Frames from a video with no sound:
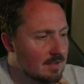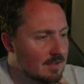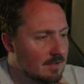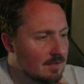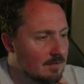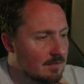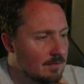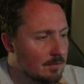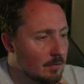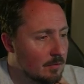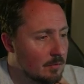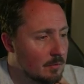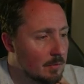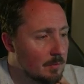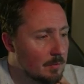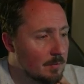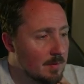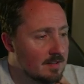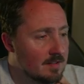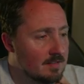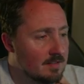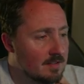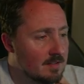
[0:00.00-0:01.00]
Portland
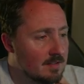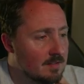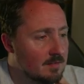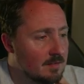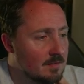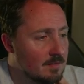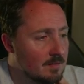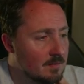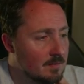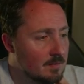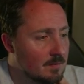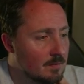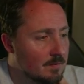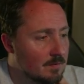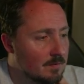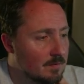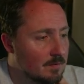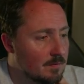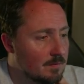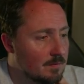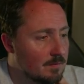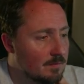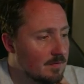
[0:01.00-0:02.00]
Mason.
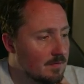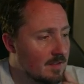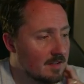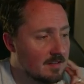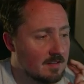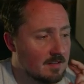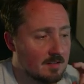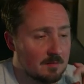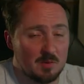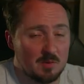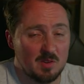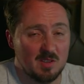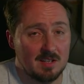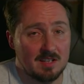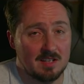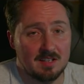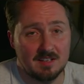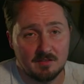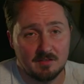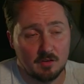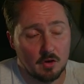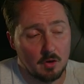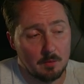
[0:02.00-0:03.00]
This is purely because I've
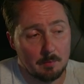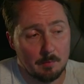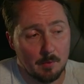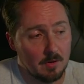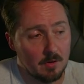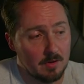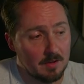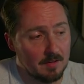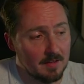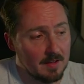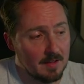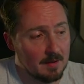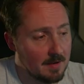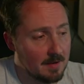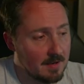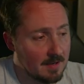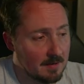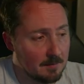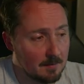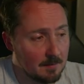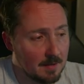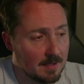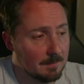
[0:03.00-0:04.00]
got a bottle of that behind
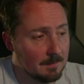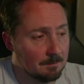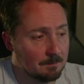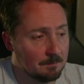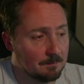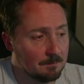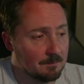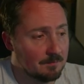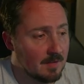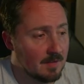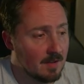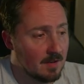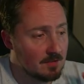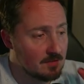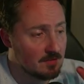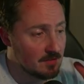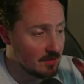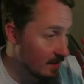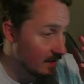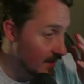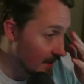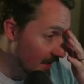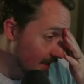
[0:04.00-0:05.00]
me.
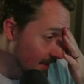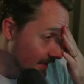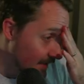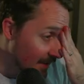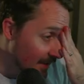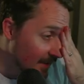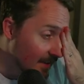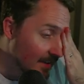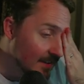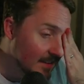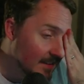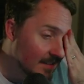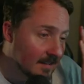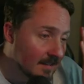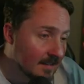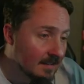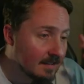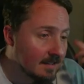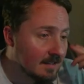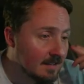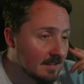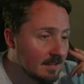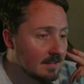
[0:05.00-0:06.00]
190.
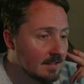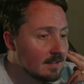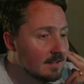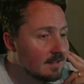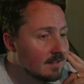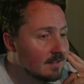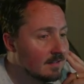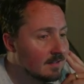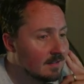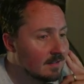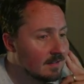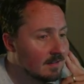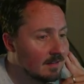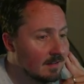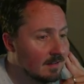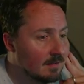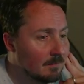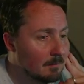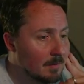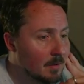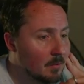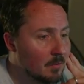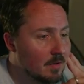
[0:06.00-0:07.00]

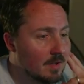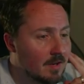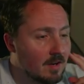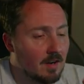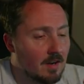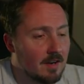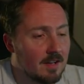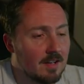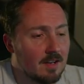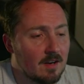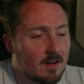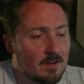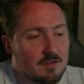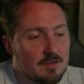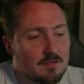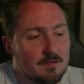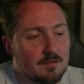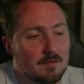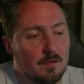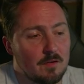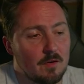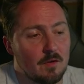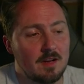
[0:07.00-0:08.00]
Milk and Honey
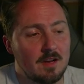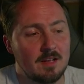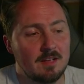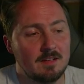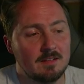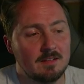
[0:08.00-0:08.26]
140.